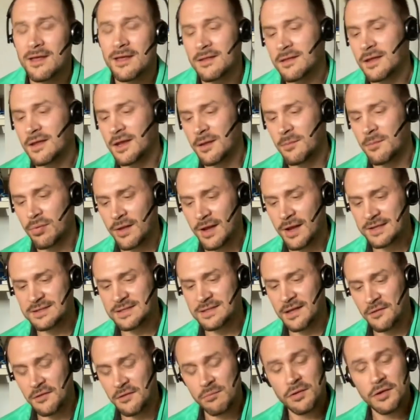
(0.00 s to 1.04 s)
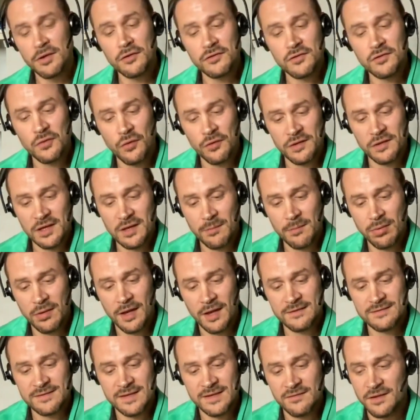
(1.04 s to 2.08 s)
the complexity of the build tool, the
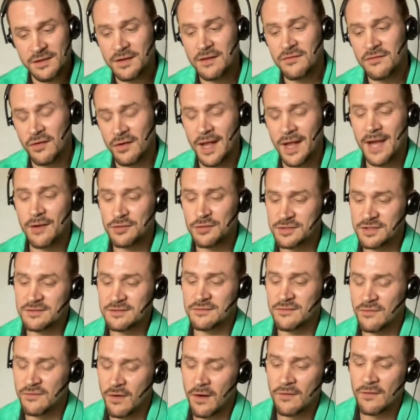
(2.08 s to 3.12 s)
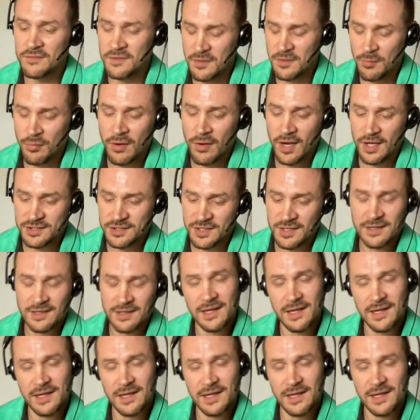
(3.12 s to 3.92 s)
complexity of the different languages involved in the project,